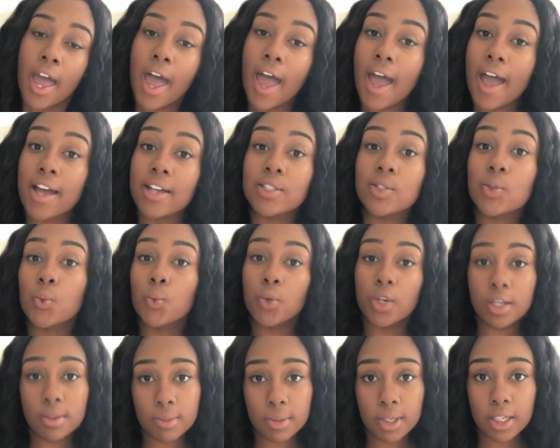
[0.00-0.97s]
As
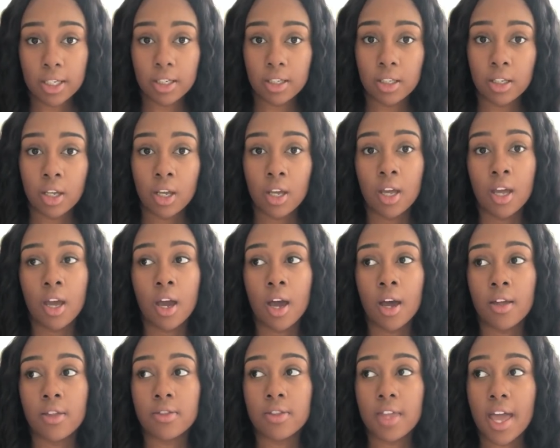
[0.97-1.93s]
women
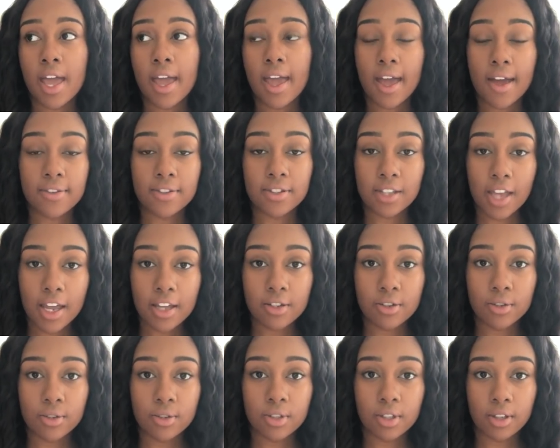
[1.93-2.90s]
that have
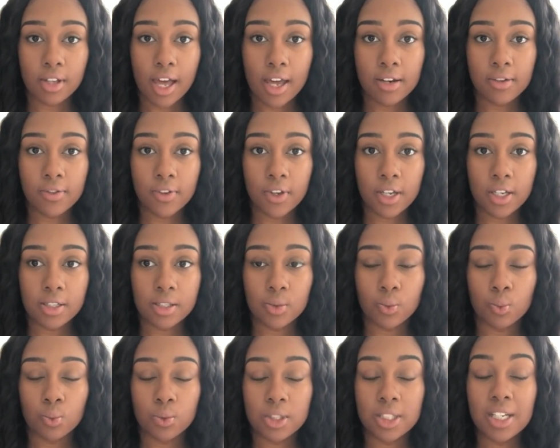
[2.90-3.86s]
cycles, a lot of us
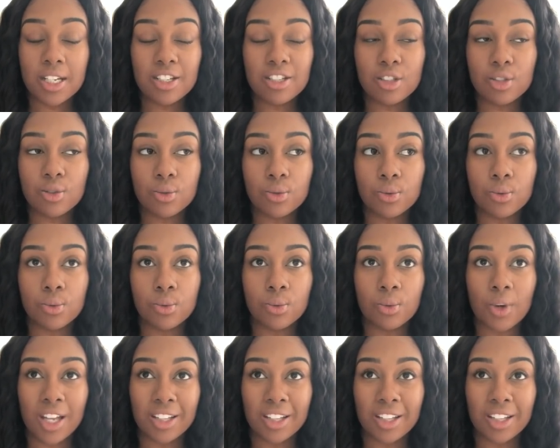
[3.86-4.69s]
tend to,